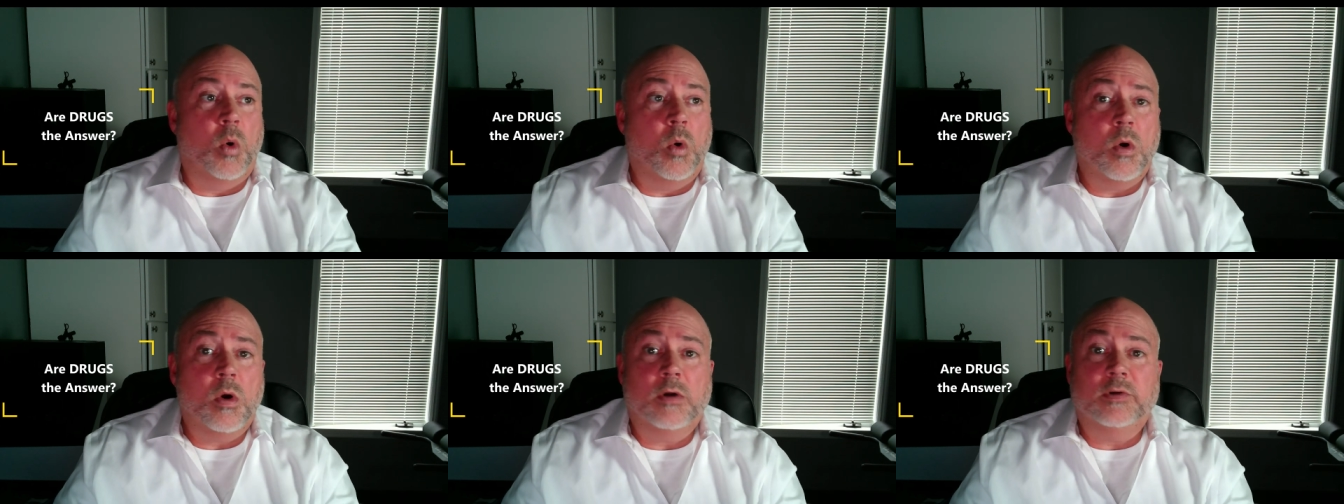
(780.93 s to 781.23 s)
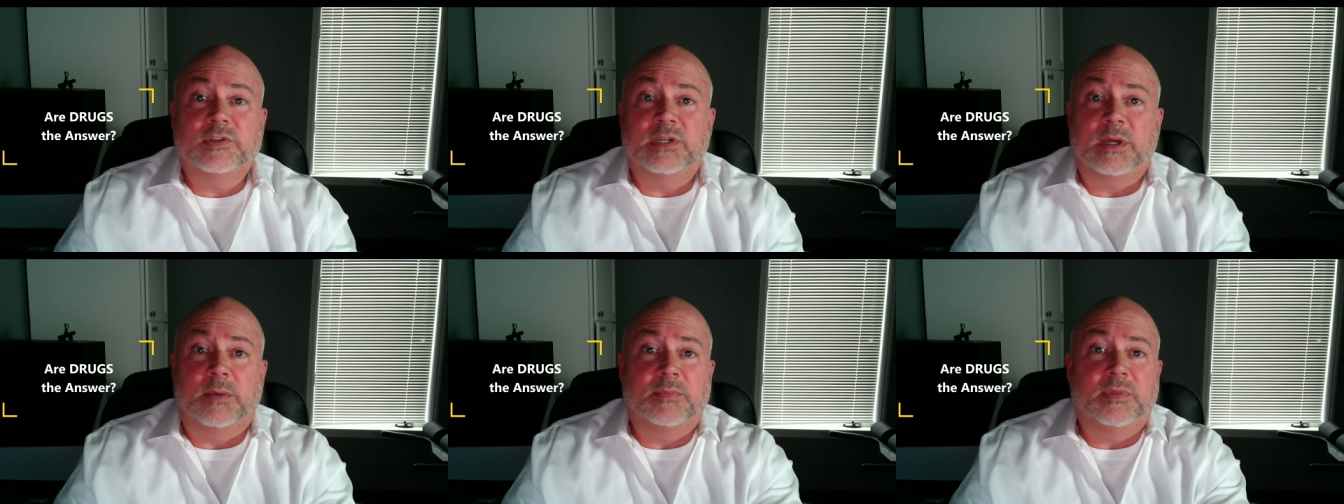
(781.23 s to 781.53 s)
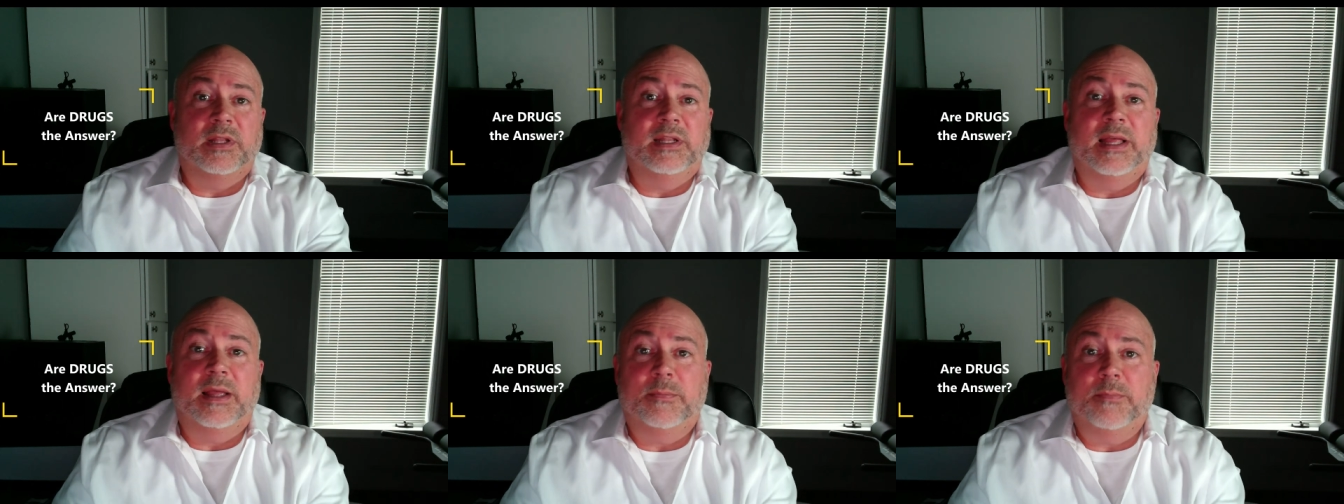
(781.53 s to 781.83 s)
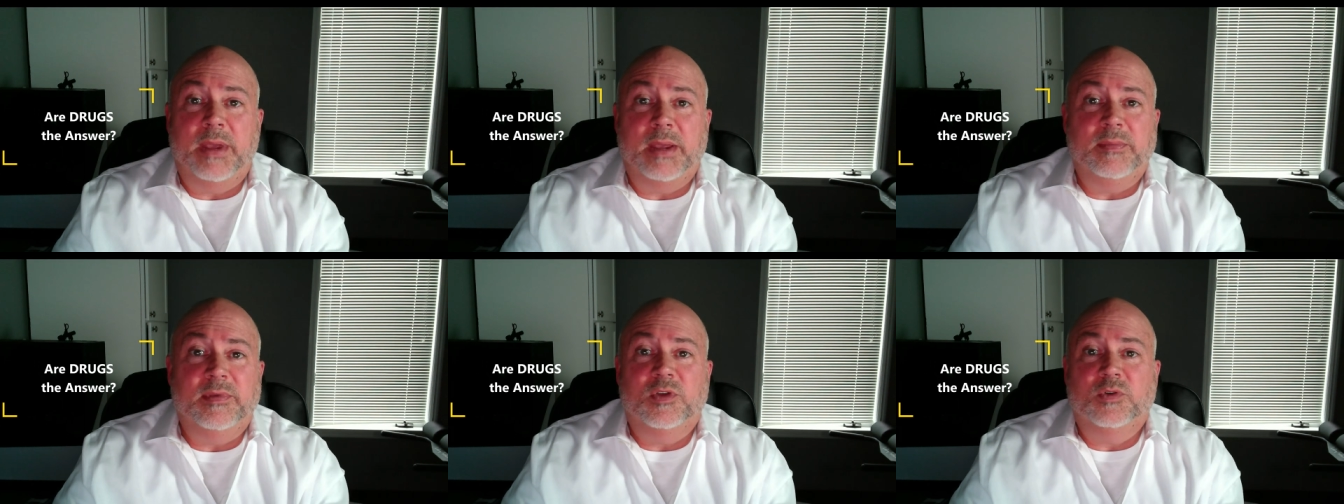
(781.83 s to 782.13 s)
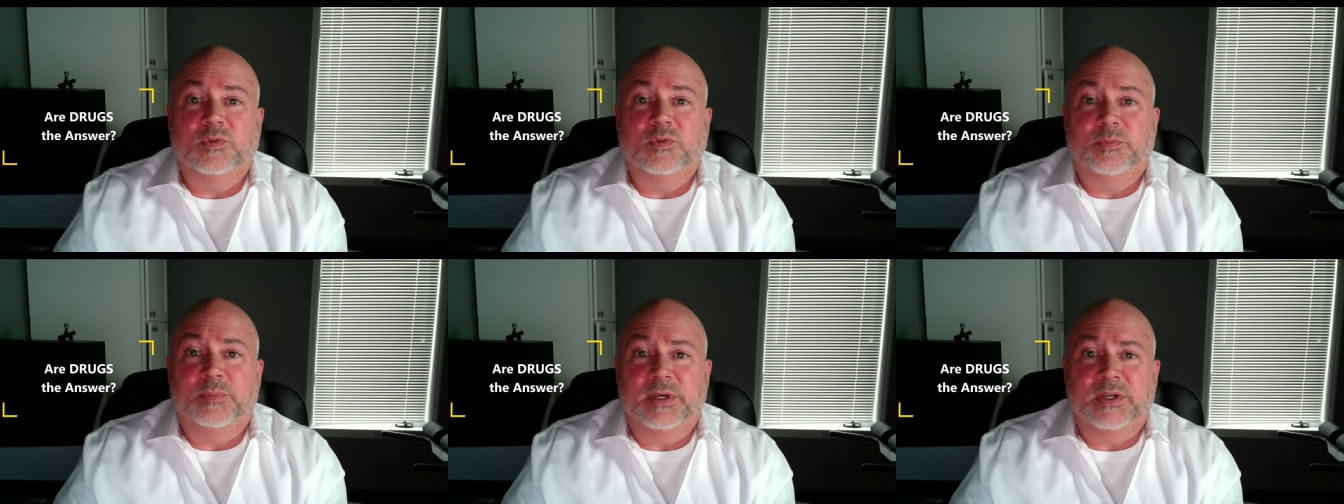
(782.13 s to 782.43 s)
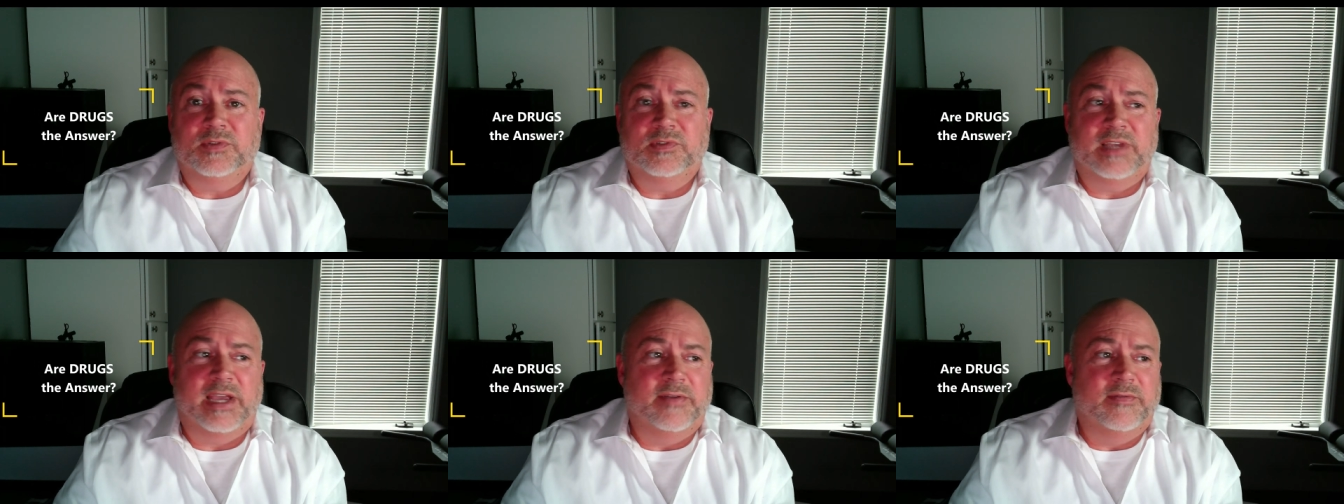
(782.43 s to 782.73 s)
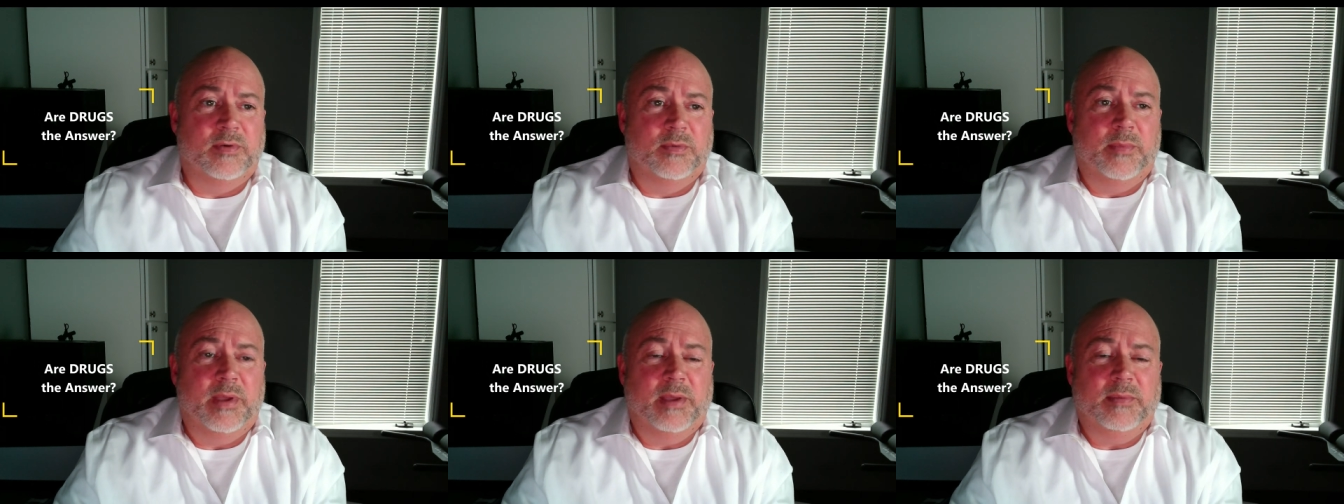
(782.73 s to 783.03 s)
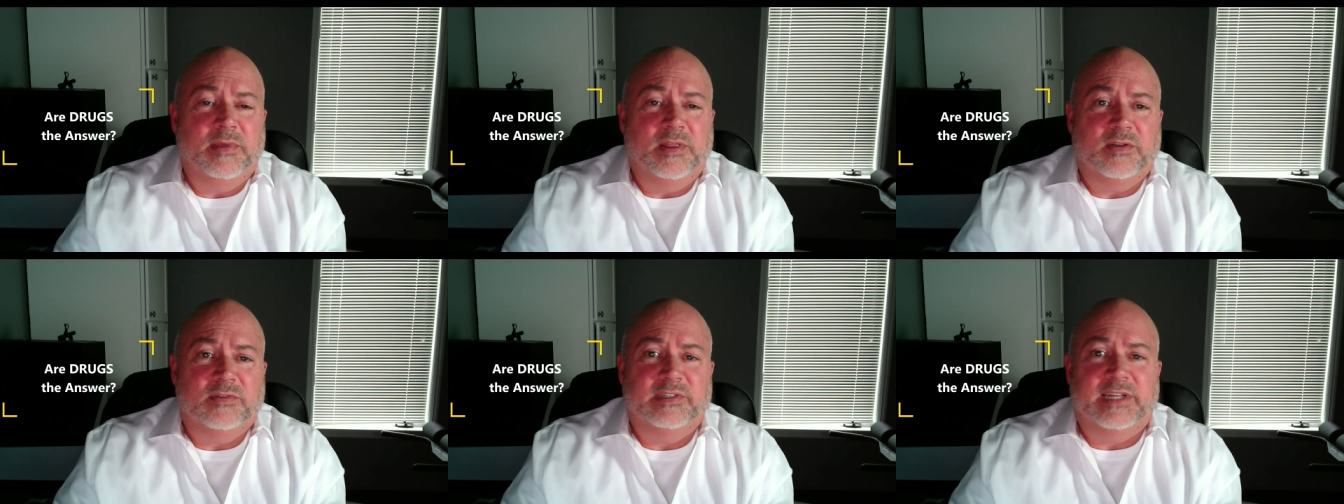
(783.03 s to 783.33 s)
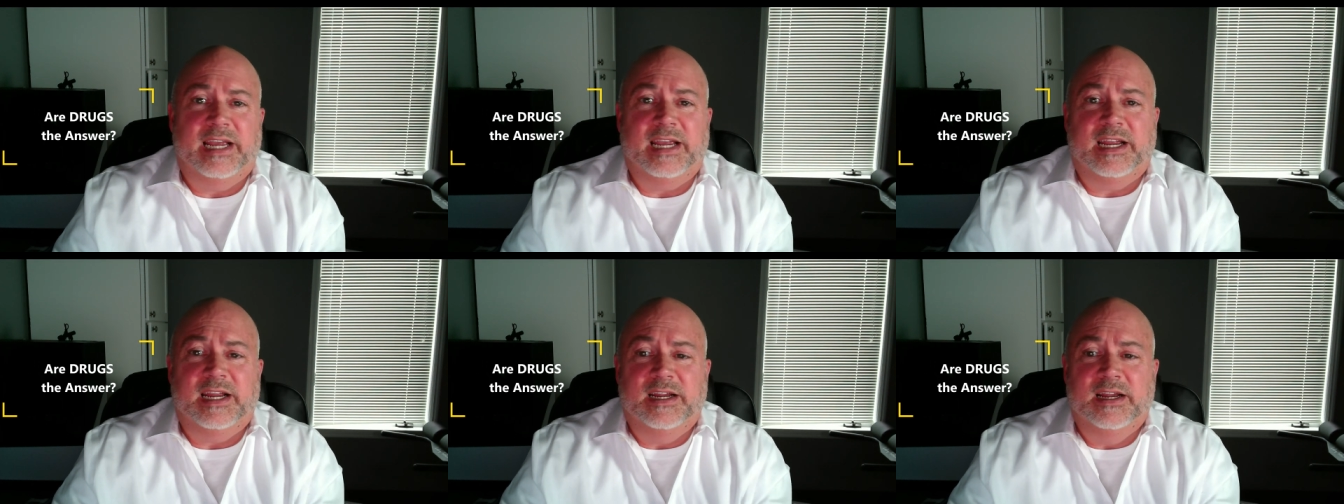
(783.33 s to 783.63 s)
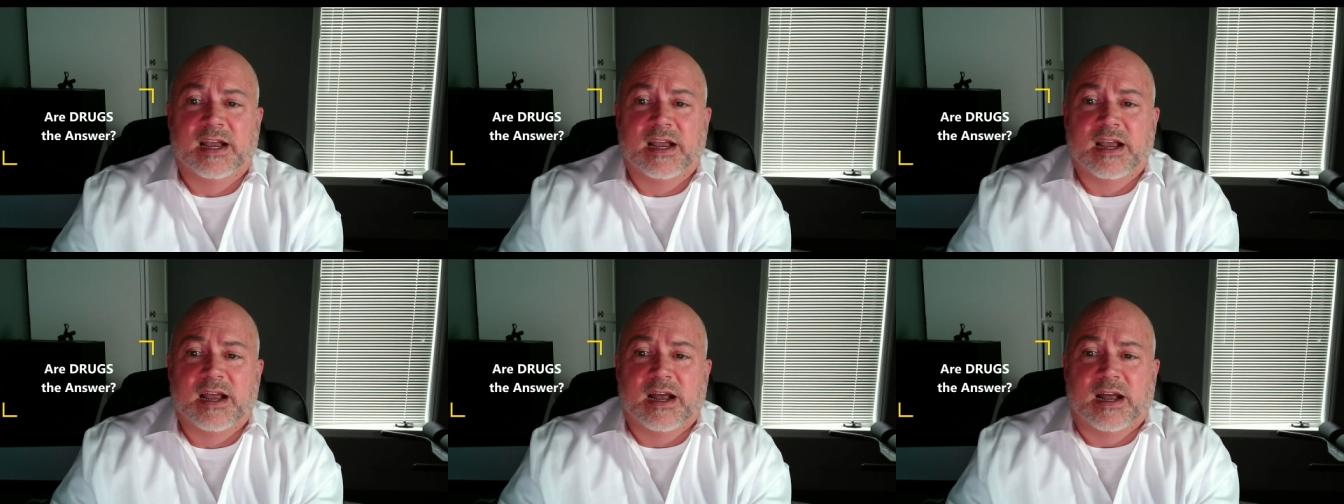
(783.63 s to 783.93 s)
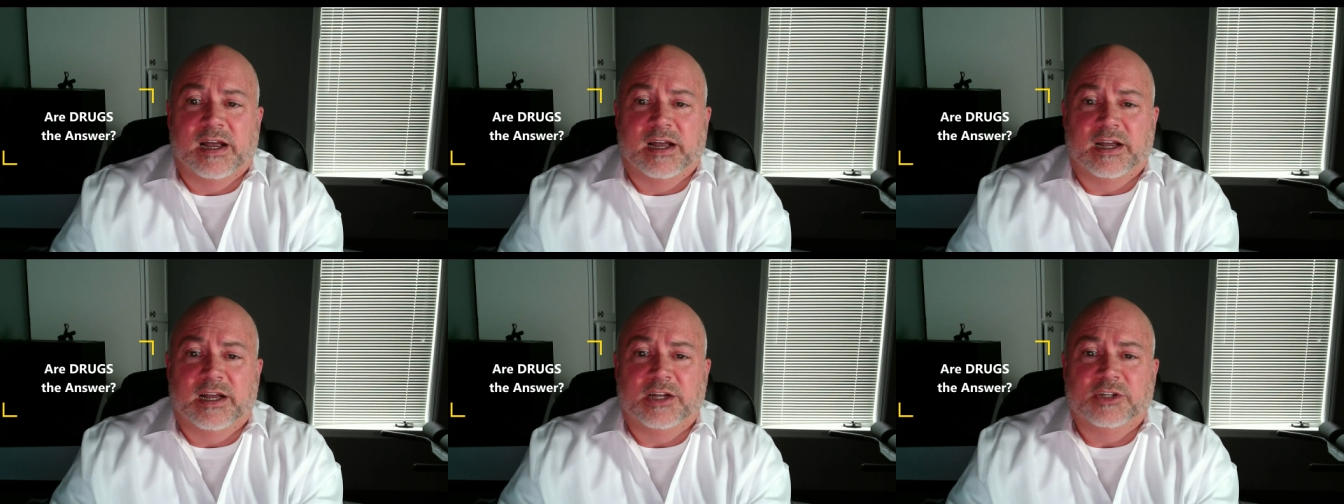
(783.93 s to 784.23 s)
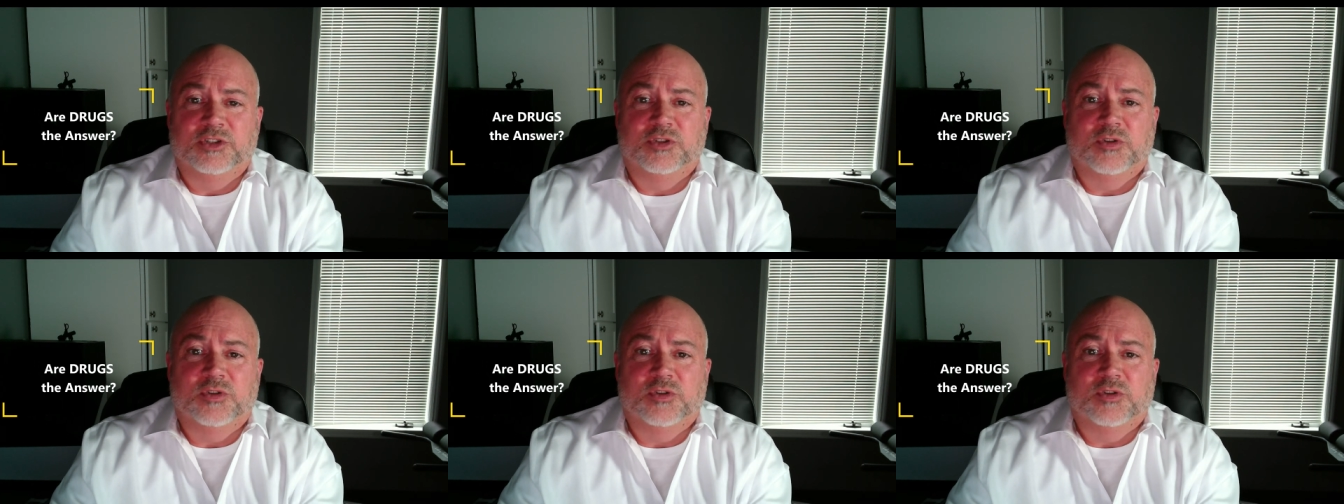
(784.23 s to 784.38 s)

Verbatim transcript: or something that maybe those pills gave them. Maybe they're taking a, a